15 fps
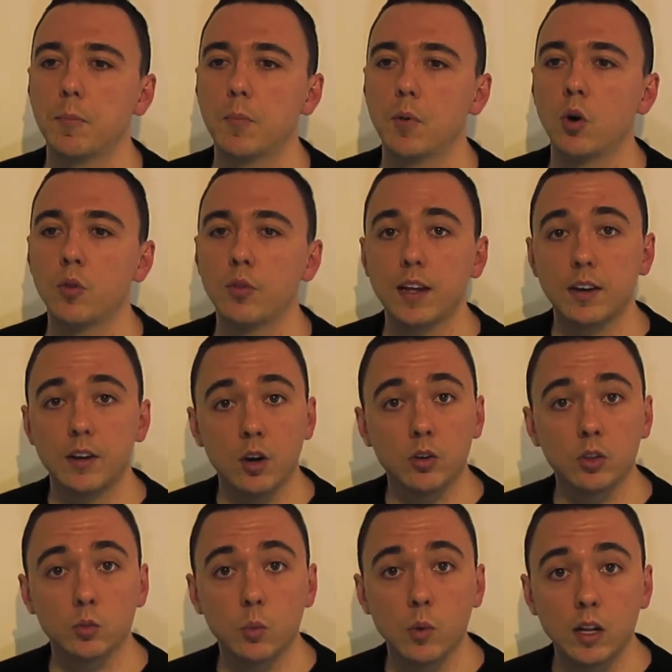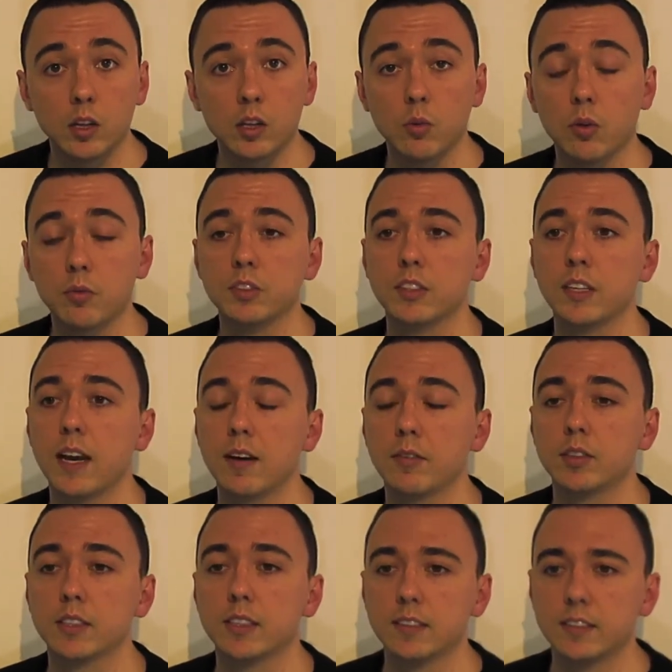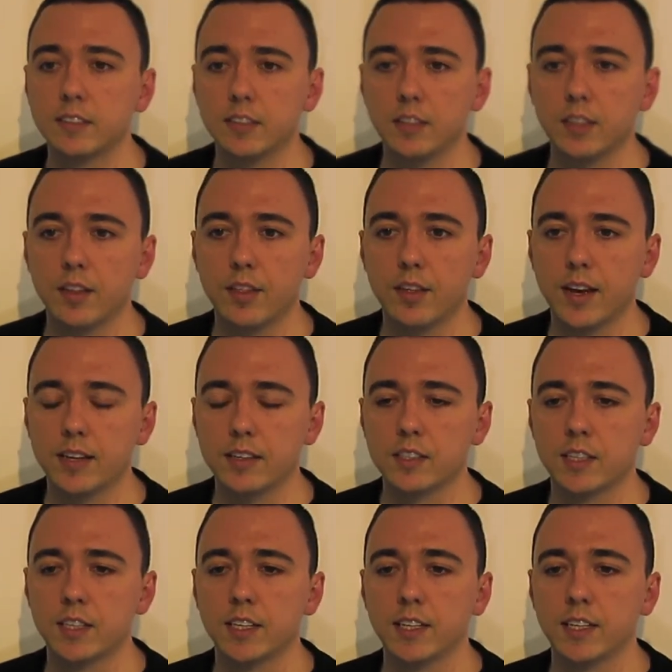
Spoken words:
On that note as well, you obviously have to consider that